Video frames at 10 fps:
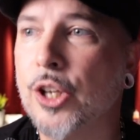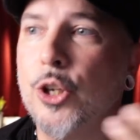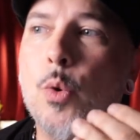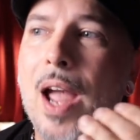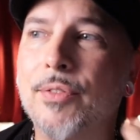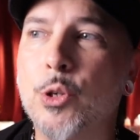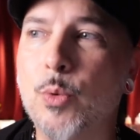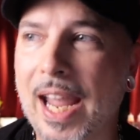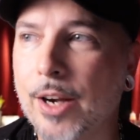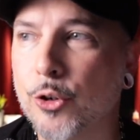You have to
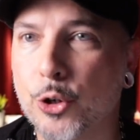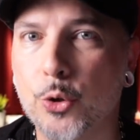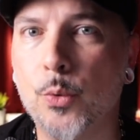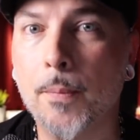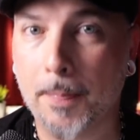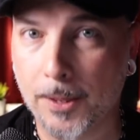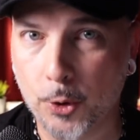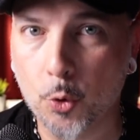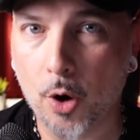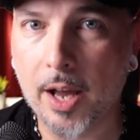cater to
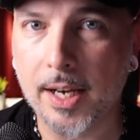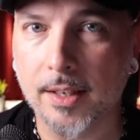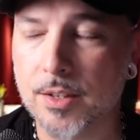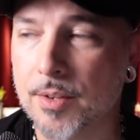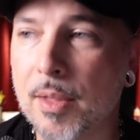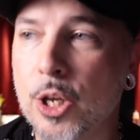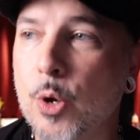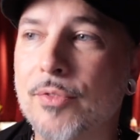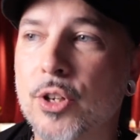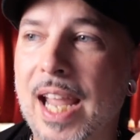your audience.
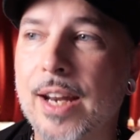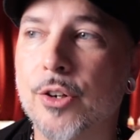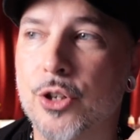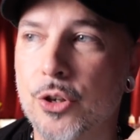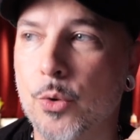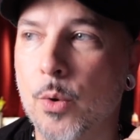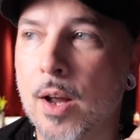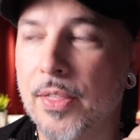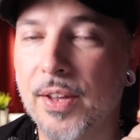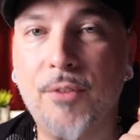You have to cater to
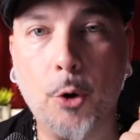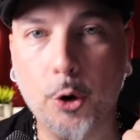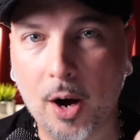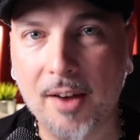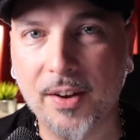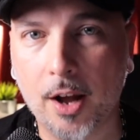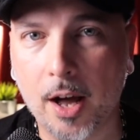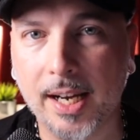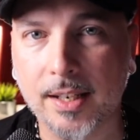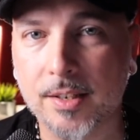the photographic
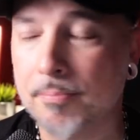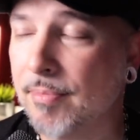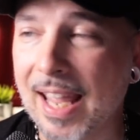audience.